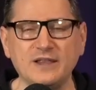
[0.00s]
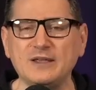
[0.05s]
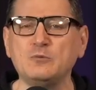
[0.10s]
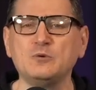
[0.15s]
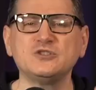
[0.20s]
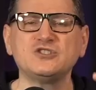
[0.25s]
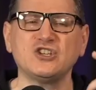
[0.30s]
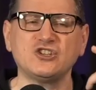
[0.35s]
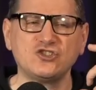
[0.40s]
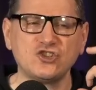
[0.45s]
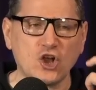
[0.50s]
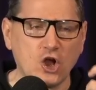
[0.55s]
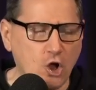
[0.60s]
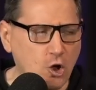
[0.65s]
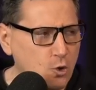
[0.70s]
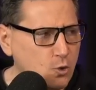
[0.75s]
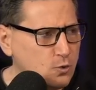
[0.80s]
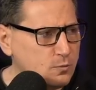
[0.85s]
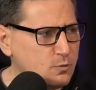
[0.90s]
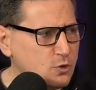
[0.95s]
It was its
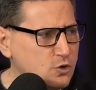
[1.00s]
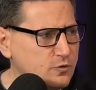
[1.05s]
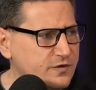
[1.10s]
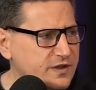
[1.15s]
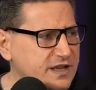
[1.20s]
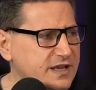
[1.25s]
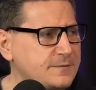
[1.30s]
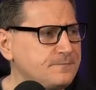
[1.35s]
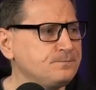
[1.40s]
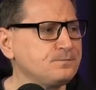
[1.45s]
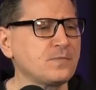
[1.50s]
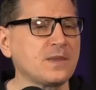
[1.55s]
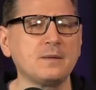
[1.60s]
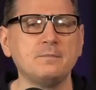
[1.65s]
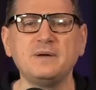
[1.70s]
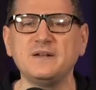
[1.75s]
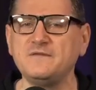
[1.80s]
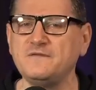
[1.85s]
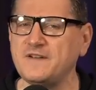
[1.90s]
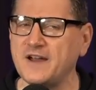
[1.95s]
own movie,
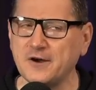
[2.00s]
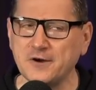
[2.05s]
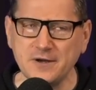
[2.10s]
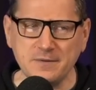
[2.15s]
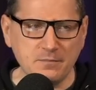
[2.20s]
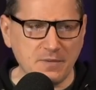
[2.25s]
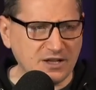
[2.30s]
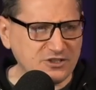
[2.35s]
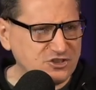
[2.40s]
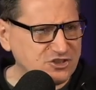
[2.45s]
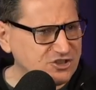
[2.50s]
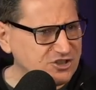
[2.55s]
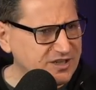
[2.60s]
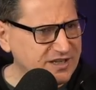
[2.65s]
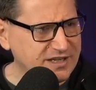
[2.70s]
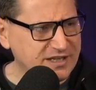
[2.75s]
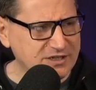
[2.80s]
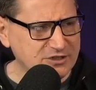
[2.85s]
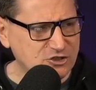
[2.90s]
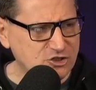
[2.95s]
but very much
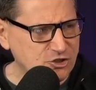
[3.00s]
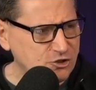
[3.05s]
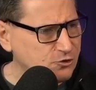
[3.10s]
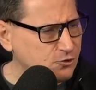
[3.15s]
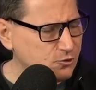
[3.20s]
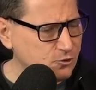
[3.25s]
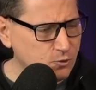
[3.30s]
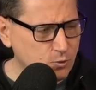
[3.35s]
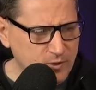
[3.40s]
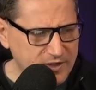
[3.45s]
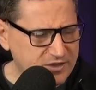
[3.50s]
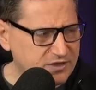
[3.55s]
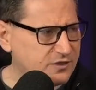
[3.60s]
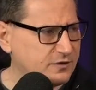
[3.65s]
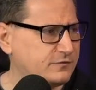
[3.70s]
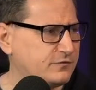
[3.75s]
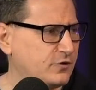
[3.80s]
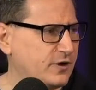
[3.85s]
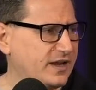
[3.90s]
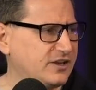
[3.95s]
in tune with
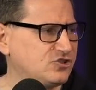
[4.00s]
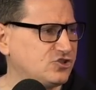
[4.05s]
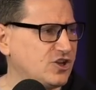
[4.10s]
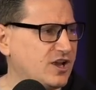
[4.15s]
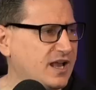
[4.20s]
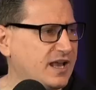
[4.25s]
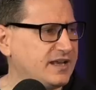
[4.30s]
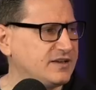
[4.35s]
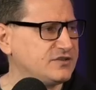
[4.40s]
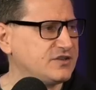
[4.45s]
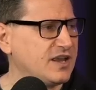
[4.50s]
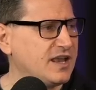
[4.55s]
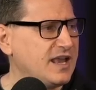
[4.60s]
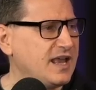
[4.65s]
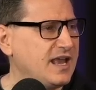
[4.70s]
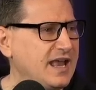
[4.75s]
the franchise.